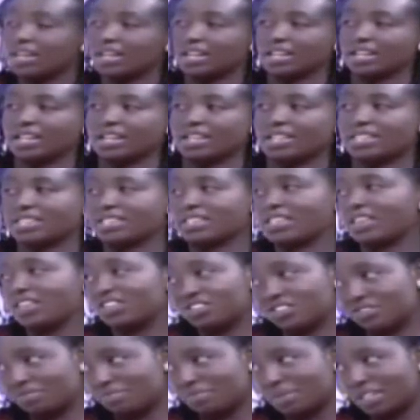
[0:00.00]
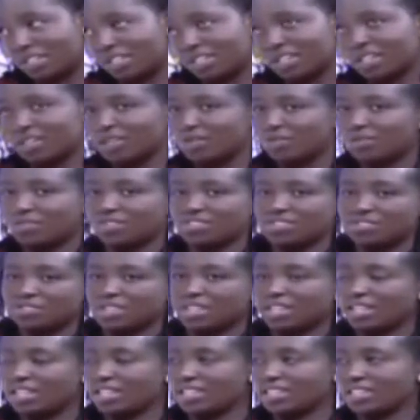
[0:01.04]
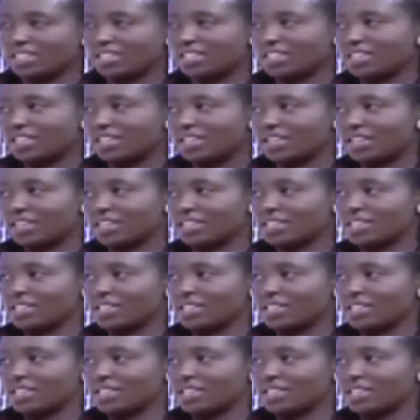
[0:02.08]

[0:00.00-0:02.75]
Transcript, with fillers: and that's the achievement, mm. which really isn't the case.